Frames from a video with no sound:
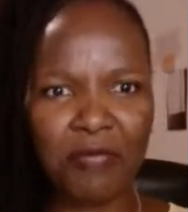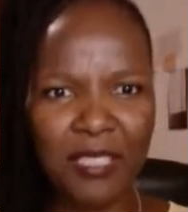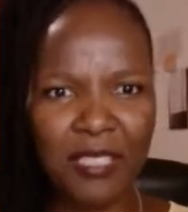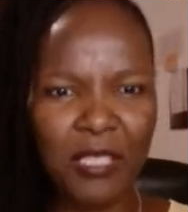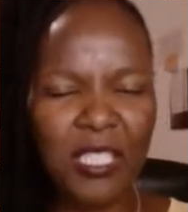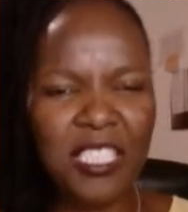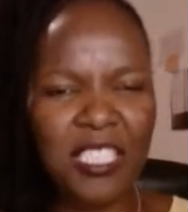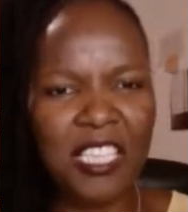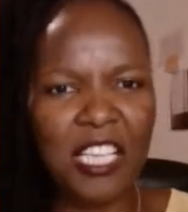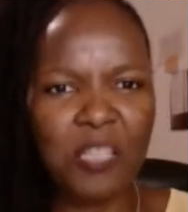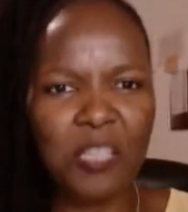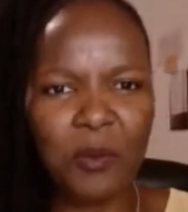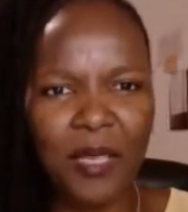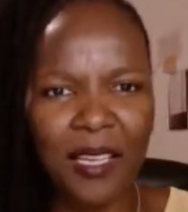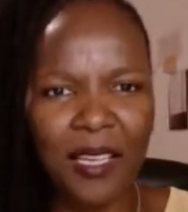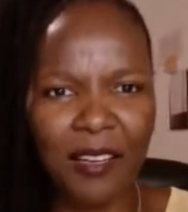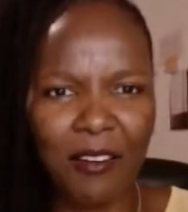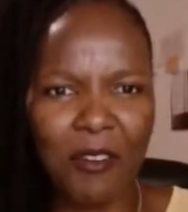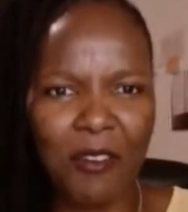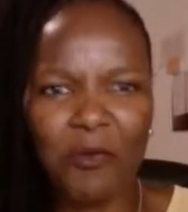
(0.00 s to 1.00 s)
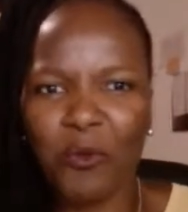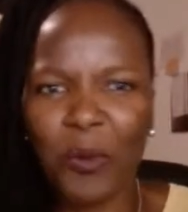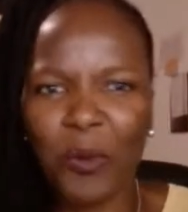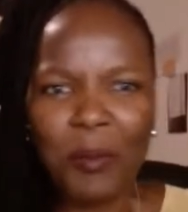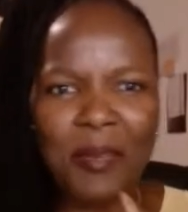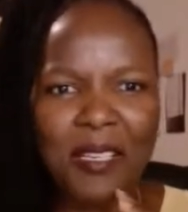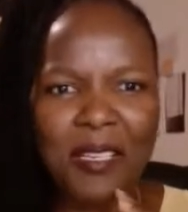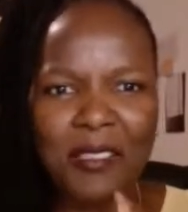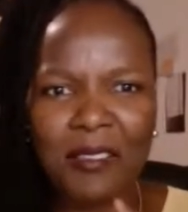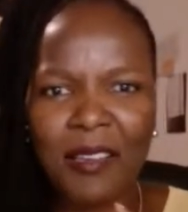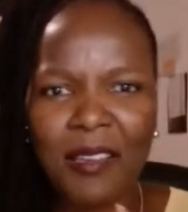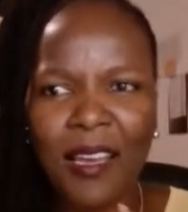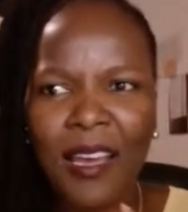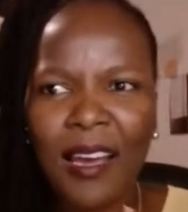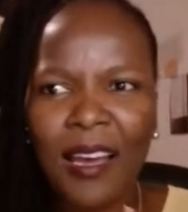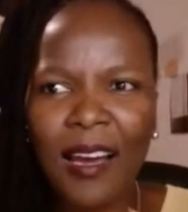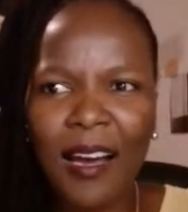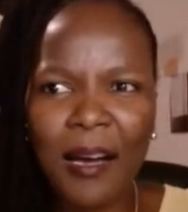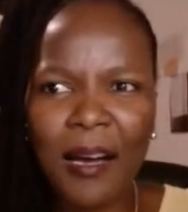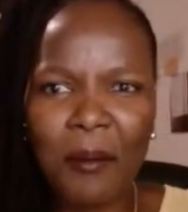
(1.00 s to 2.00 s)
this judgment around women
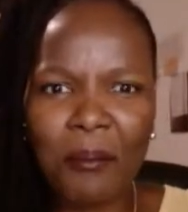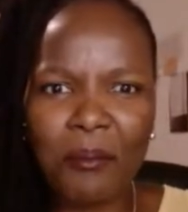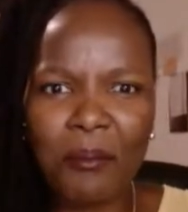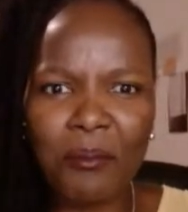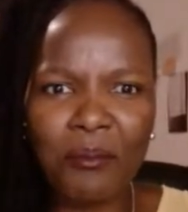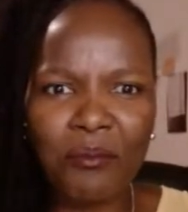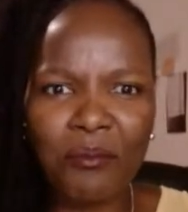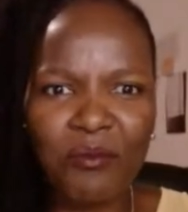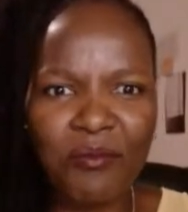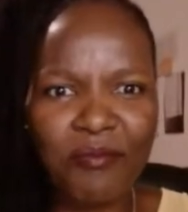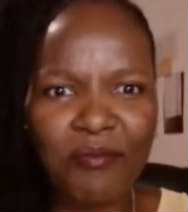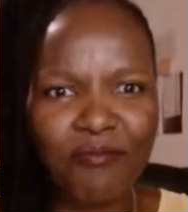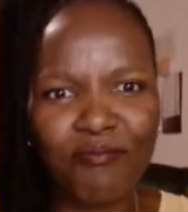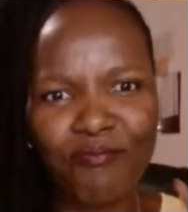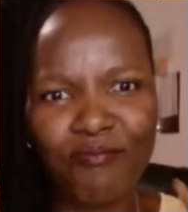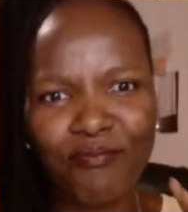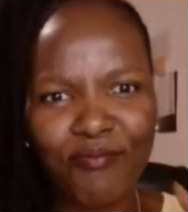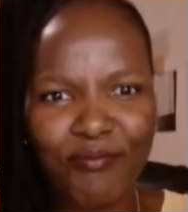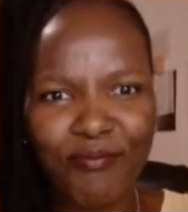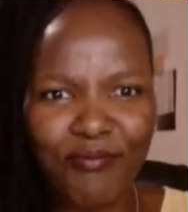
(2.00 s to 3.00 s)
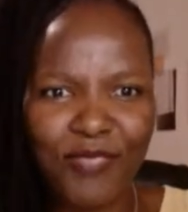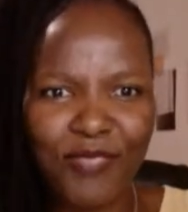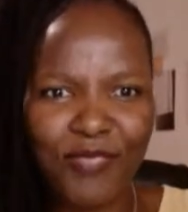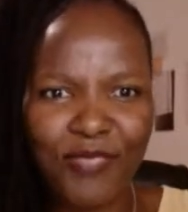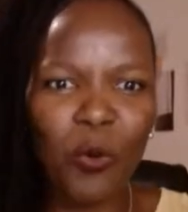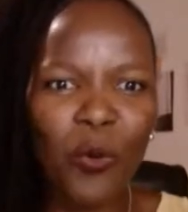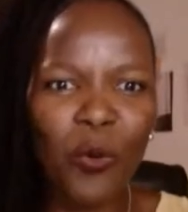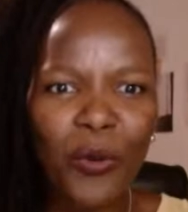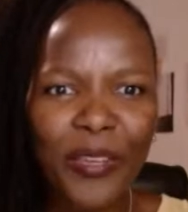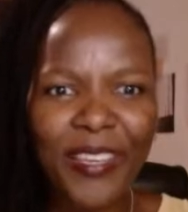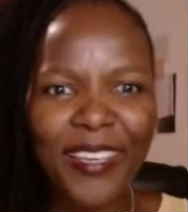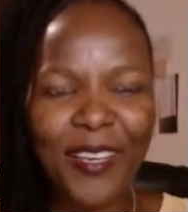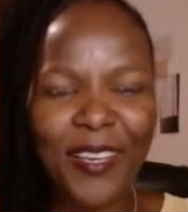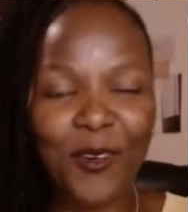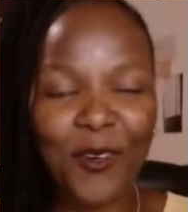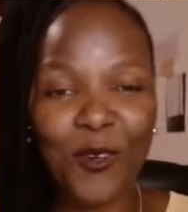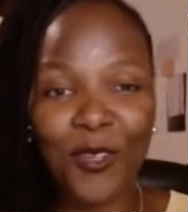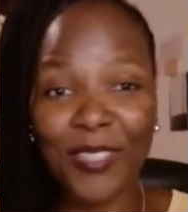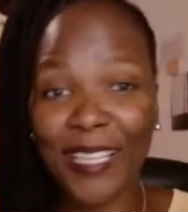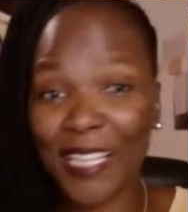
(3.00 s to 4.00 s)
smoking
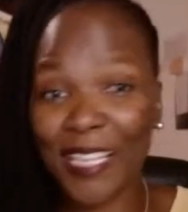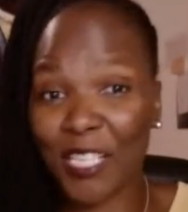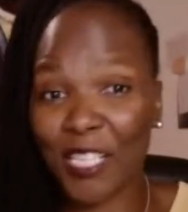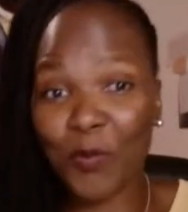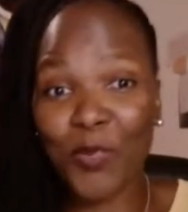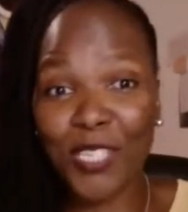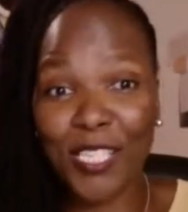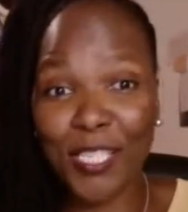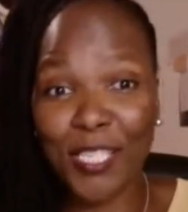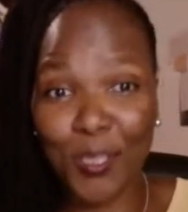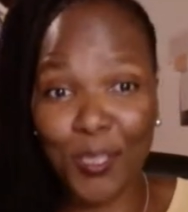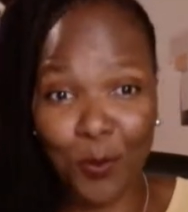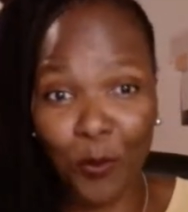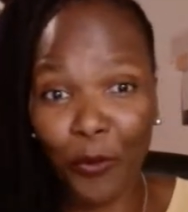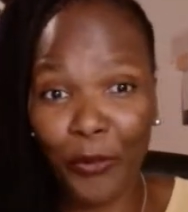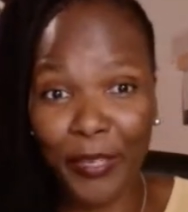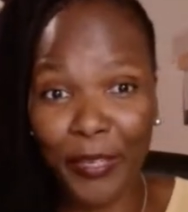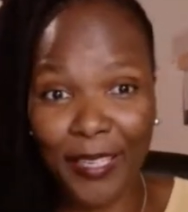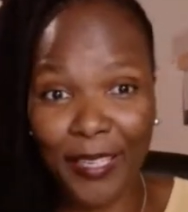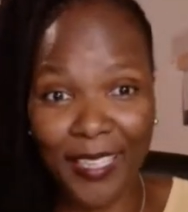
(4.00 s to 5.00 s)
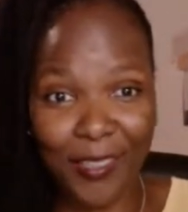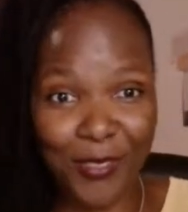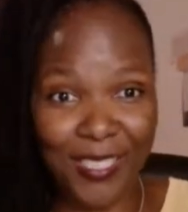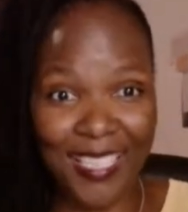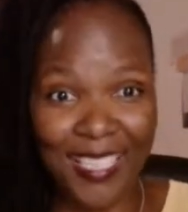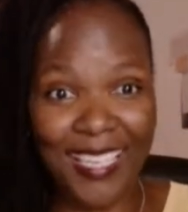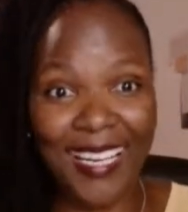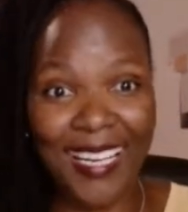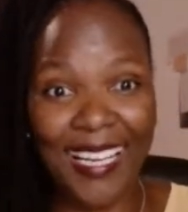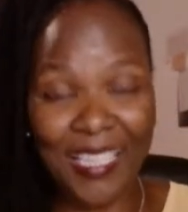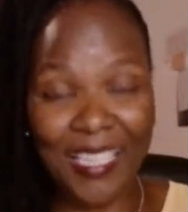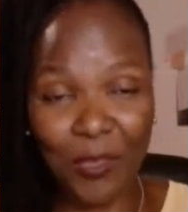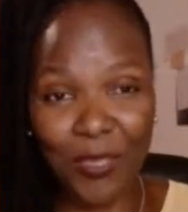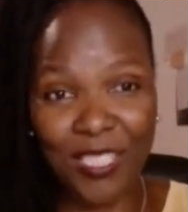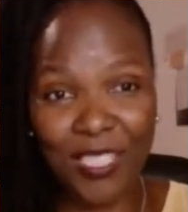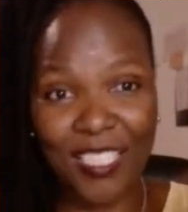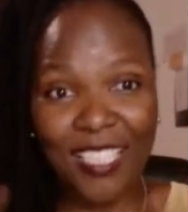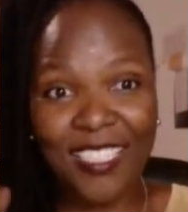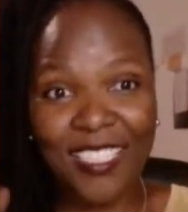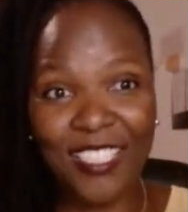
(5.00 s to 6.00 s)
and all that, especially smoking, it was kind of like there
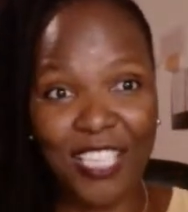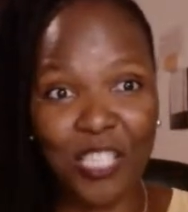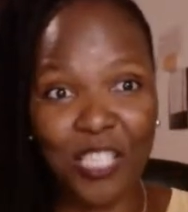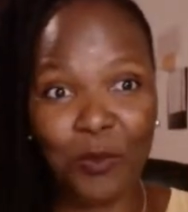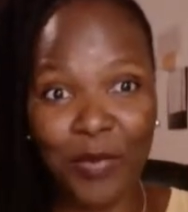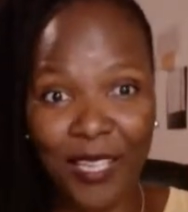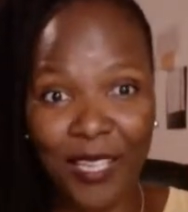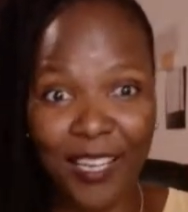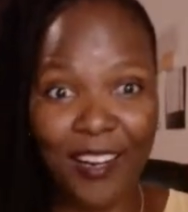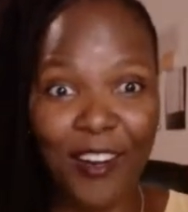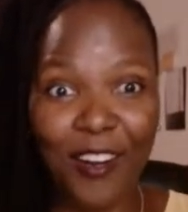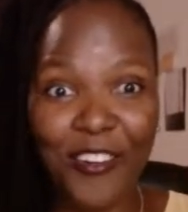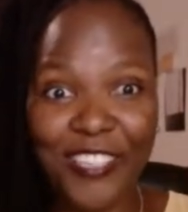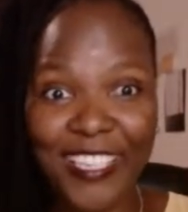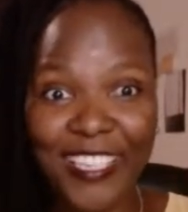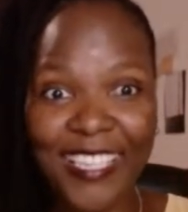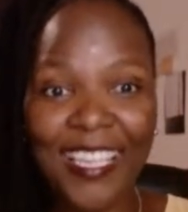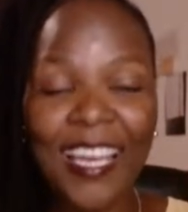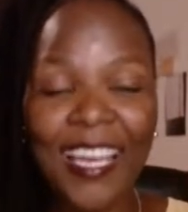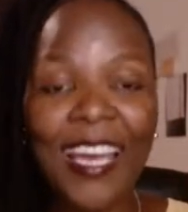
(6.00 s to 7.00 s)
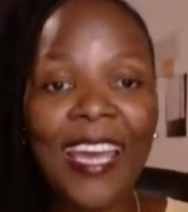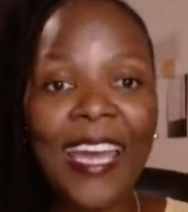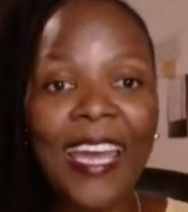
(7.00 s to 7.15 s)
was this judgment around it.